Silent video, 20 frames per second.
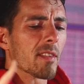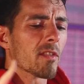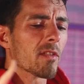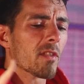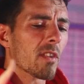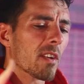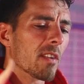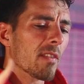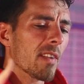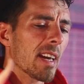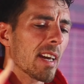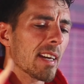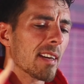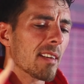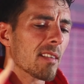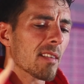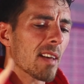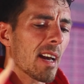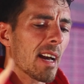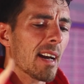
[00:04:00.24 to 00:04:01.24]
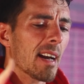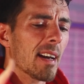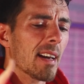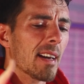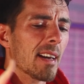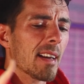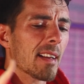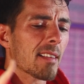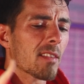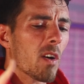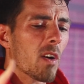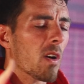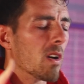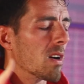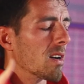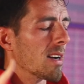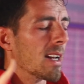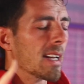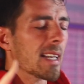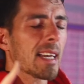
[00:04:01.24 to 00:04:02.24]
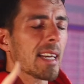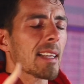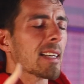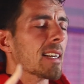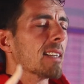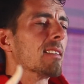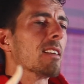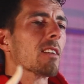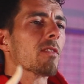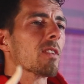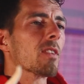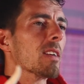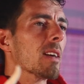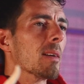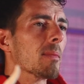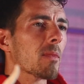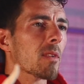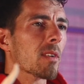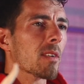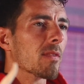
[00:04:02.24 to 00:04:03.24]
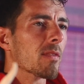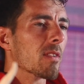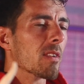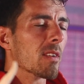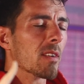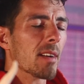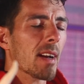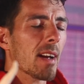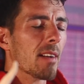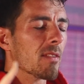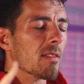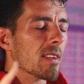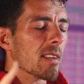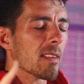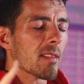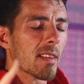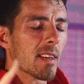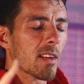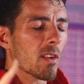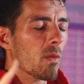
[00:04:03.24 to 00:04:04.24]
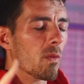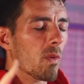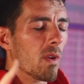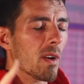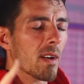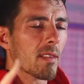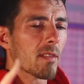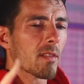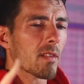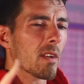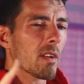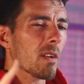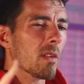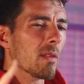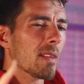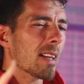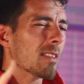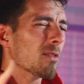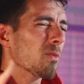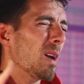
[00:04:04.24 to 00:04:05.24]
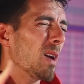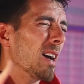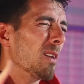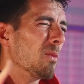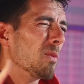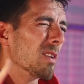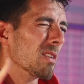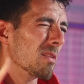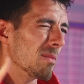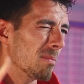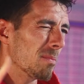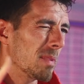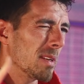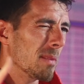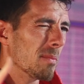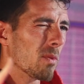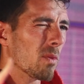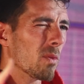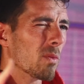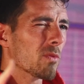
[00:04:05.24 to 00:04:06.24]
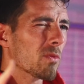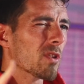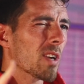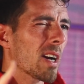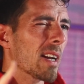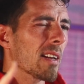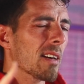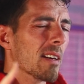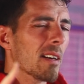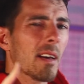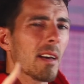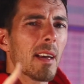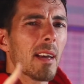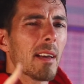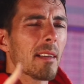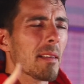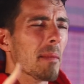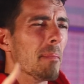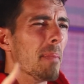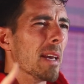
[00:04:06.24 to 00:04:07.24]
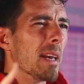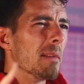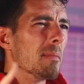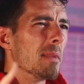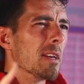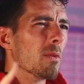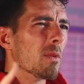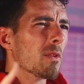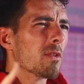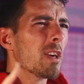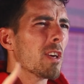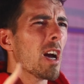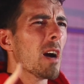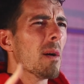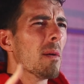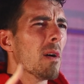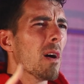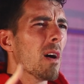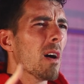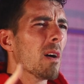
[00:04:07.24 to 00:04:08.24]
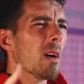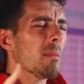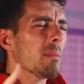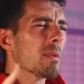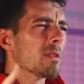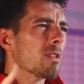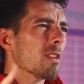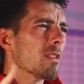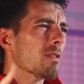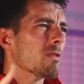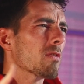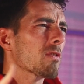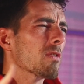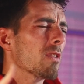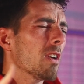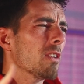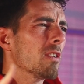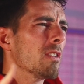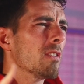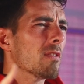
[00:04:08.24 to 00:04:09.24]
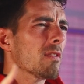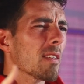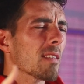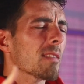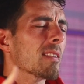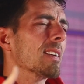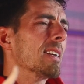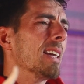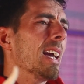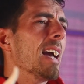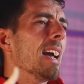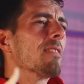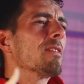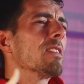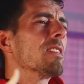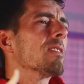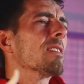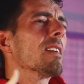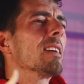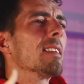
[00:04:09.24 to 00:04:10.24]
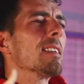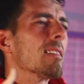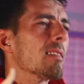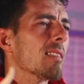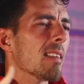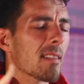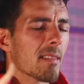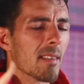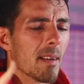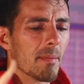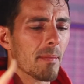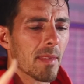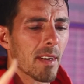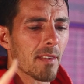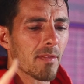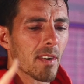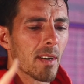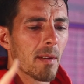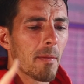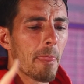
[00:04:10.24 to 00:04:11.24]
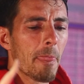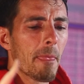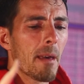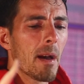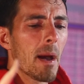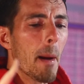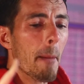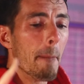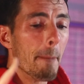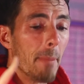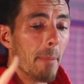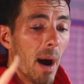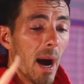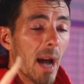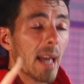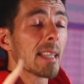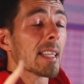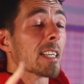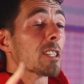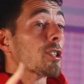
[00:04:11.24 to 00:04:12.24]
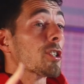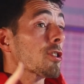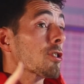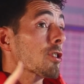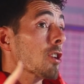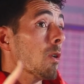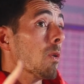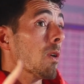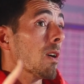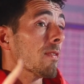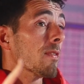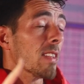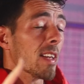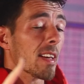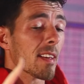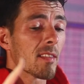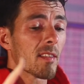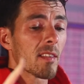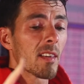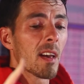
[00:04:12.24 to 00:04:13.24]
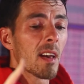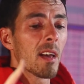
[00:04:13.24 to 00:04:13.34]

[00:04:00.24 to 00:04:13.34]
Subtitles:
surveys, it's hard. I get a different number for every single one. So that's why when people try to debate me with, but this study says, every study says something different. But let's just go off this.